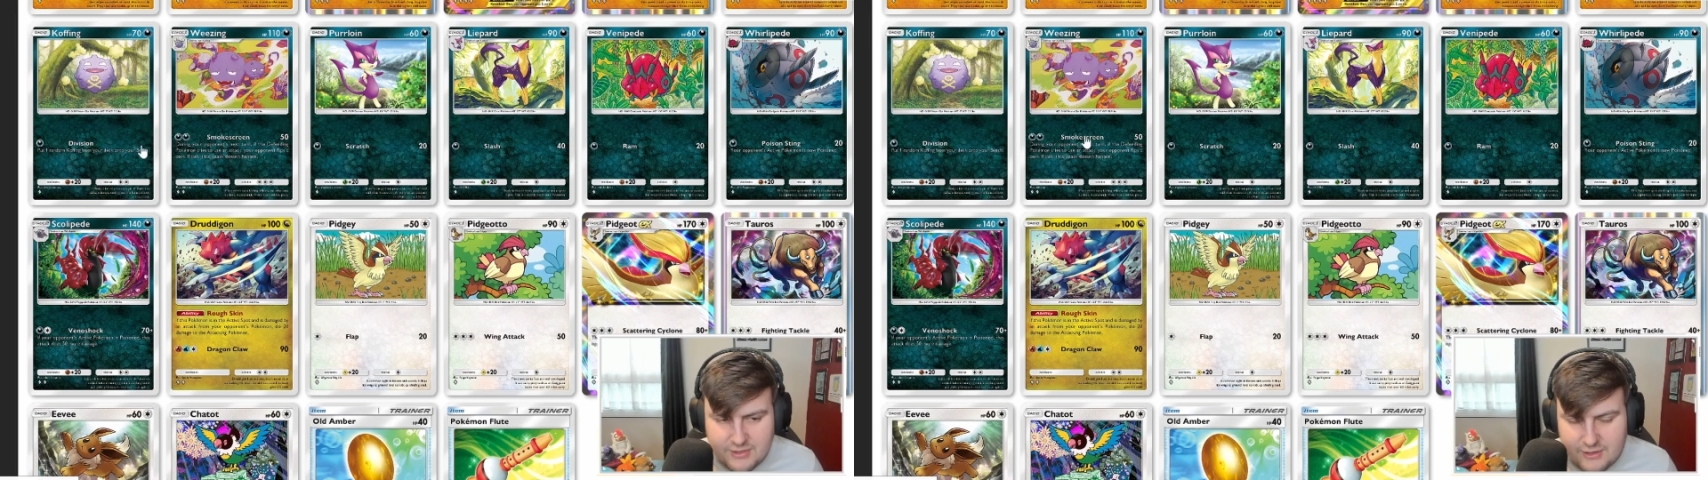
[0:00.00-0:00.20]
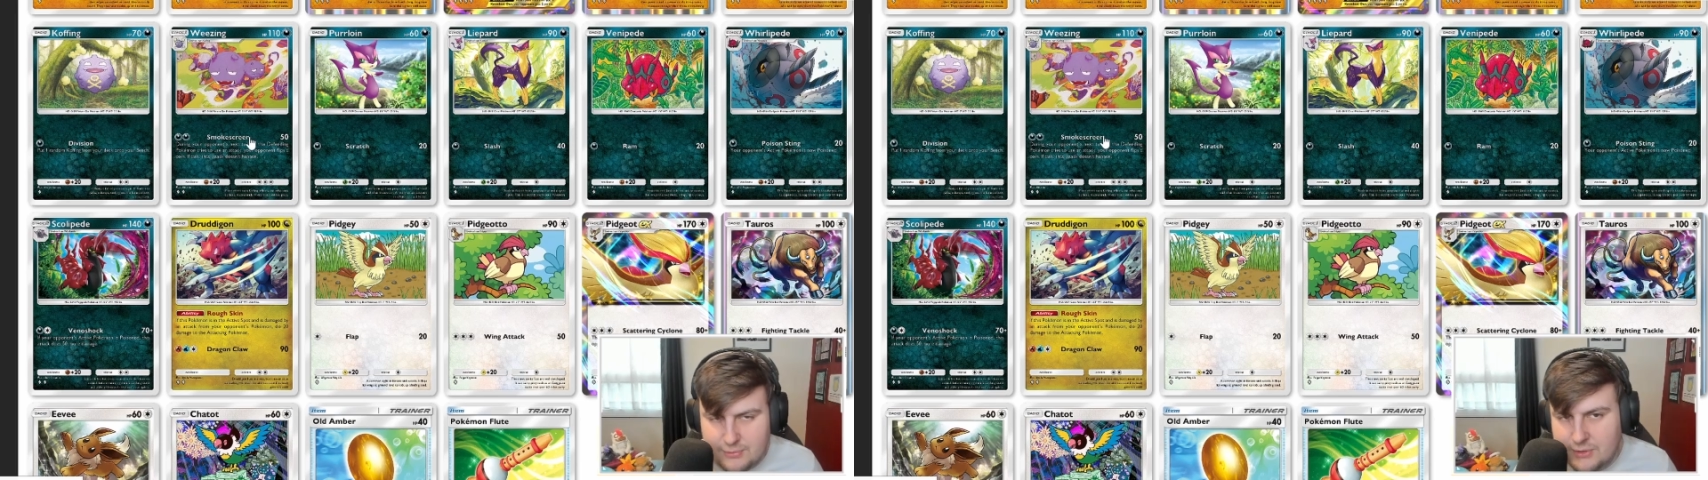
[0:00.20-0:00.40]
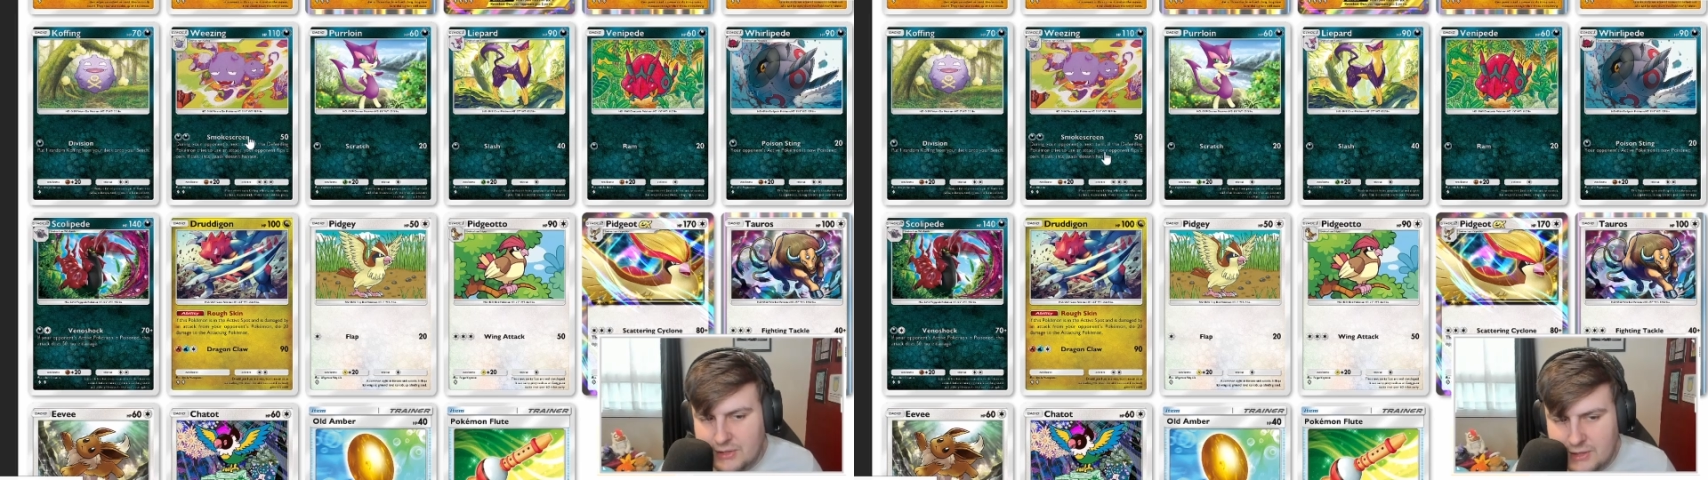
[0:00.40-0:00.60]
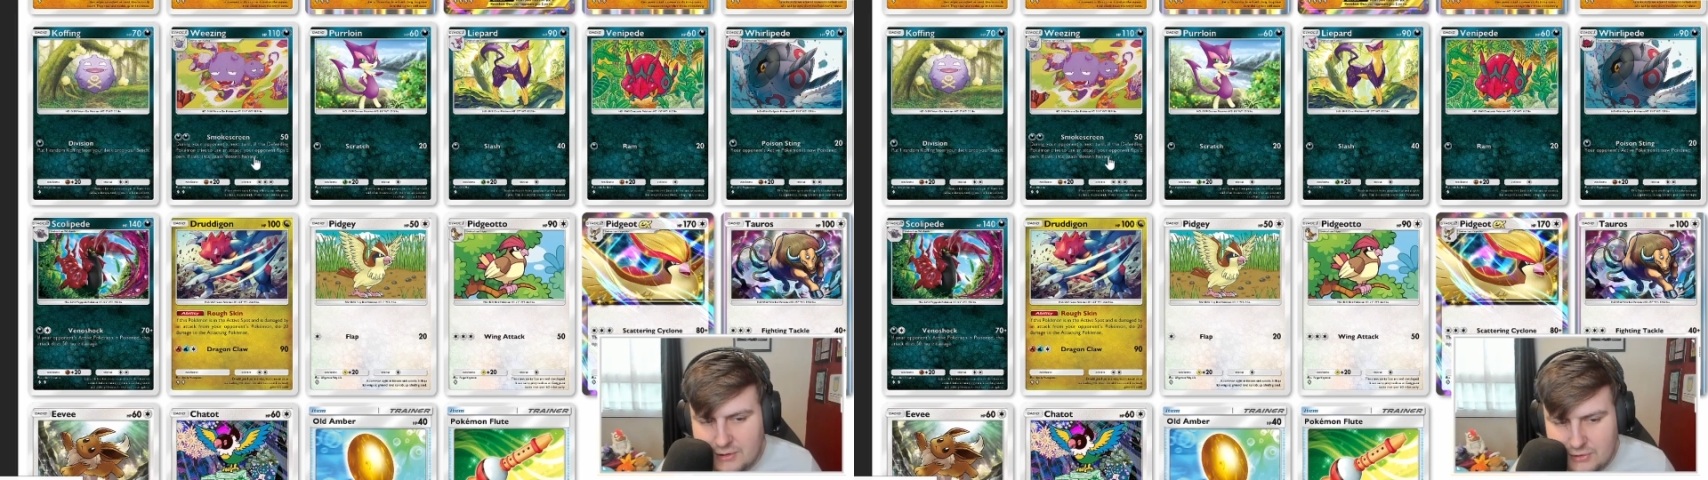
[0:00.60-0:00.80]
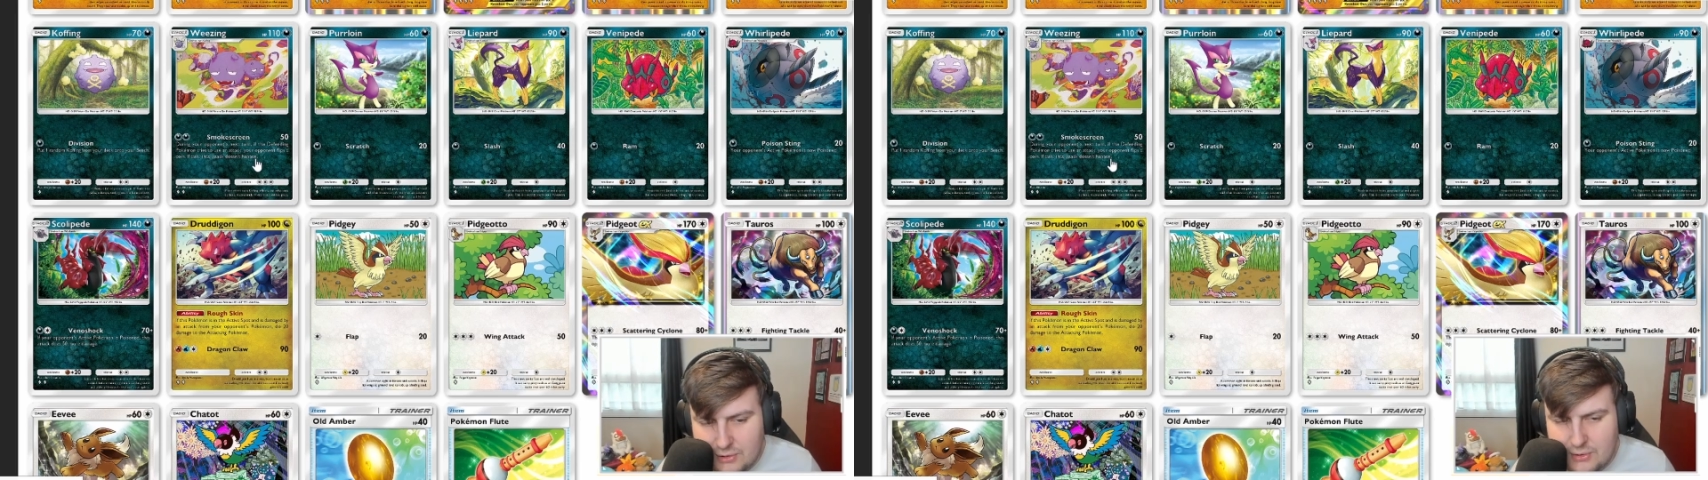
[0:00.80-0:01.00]
This one you
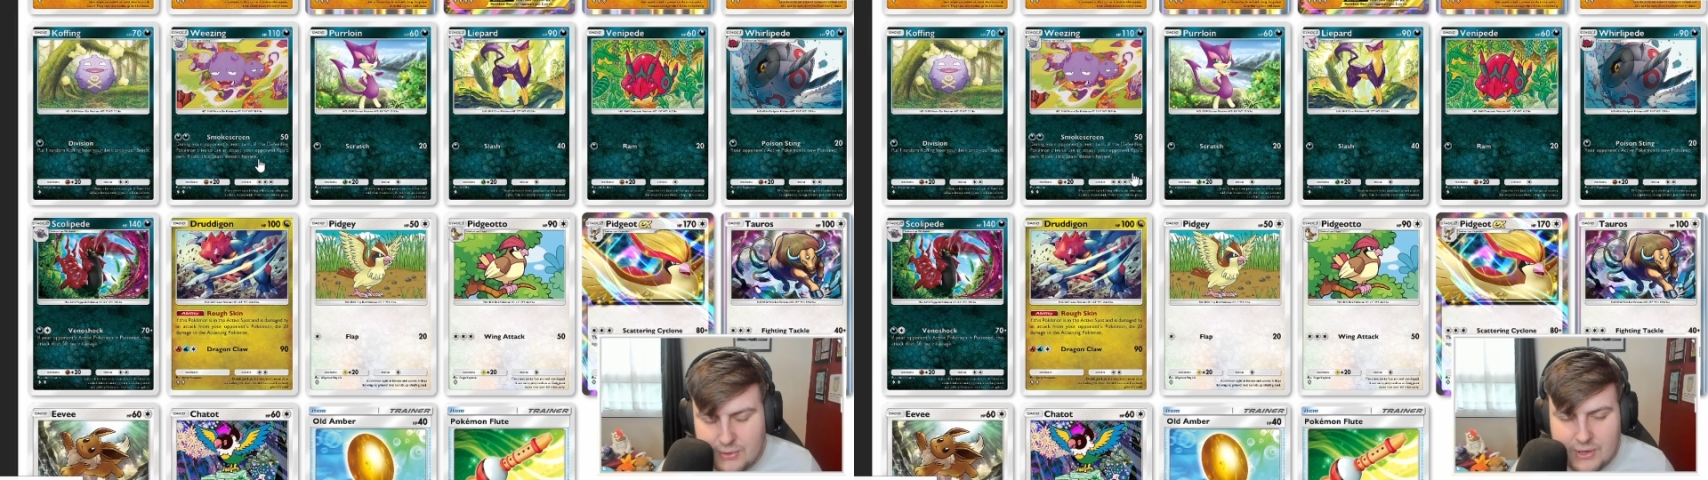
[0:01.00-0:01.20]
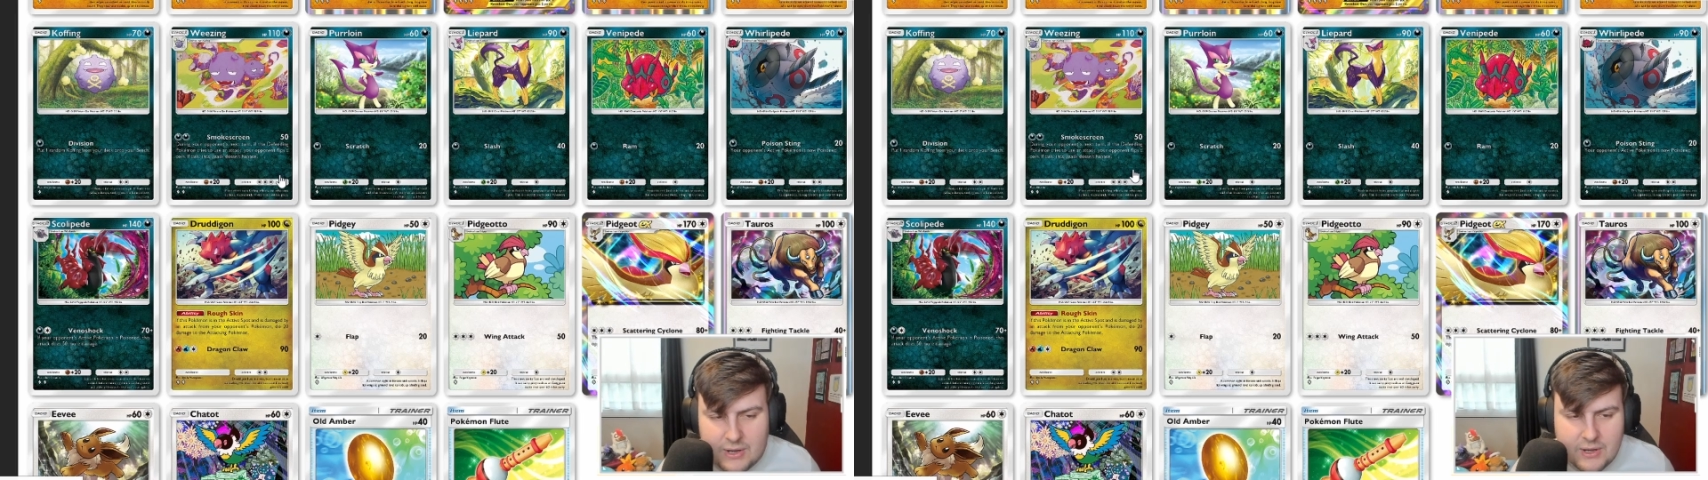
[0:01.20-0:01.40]
need 2.